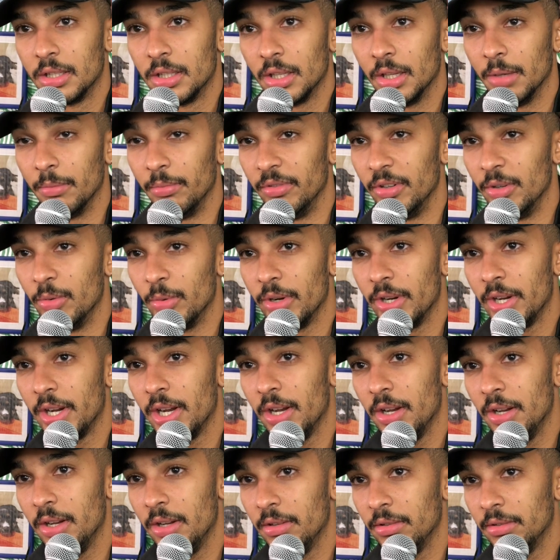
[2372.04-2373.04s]
A pre
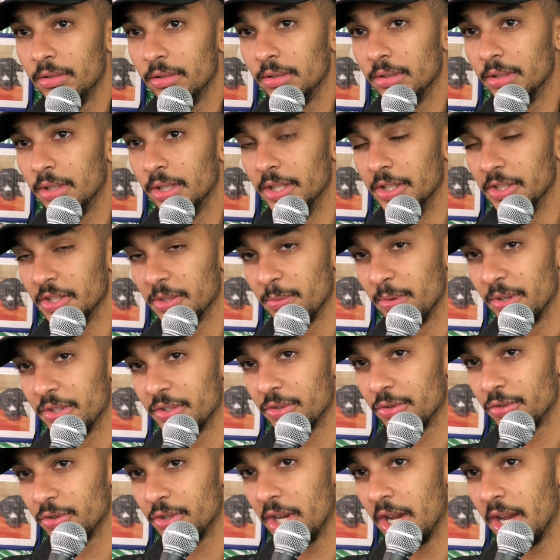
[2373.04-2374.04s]
workout, an espresso
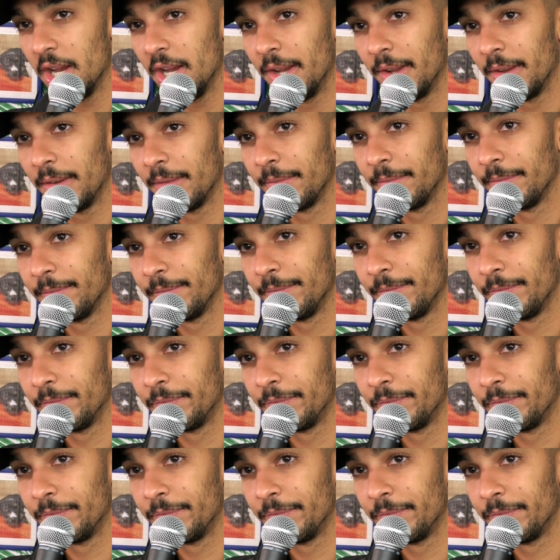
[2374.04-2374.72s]
You're just shot. like not hide.